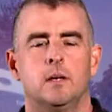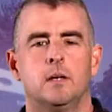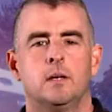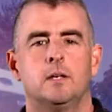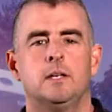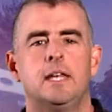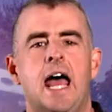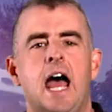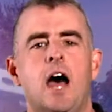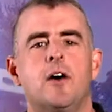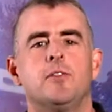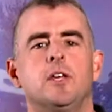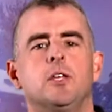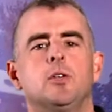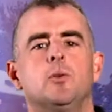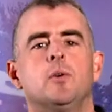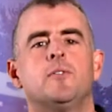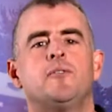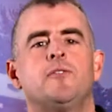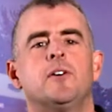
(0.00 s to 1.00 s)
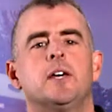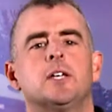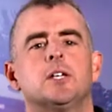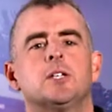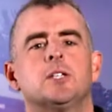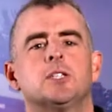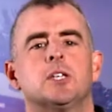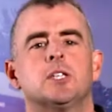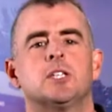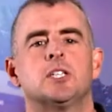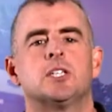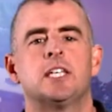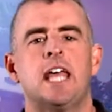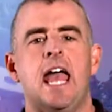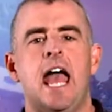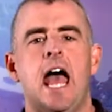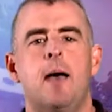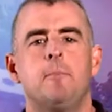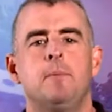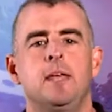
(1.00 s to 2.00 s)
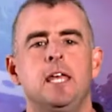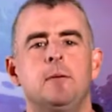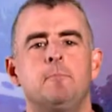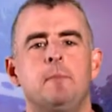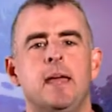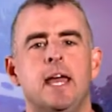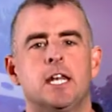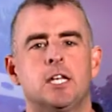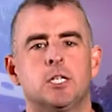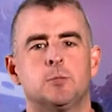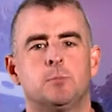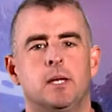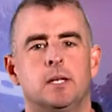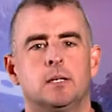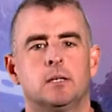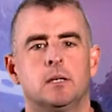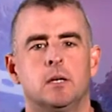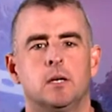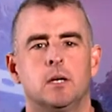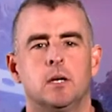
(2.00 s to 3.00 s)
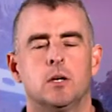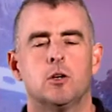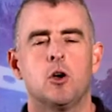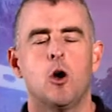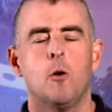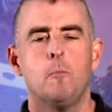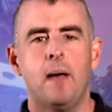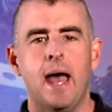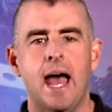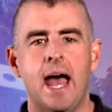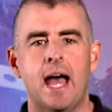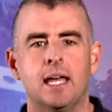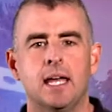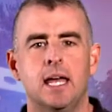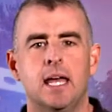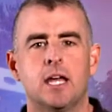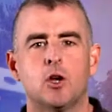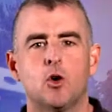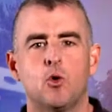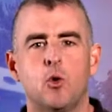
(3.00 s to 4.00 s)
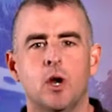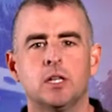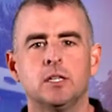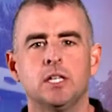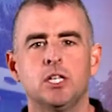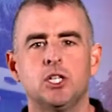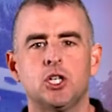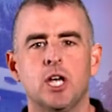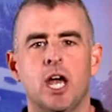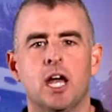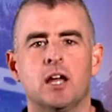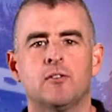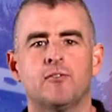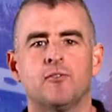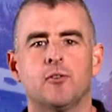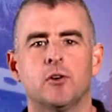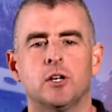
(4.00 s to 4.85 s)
Now that you have finished the scabby management, go back and quickly check for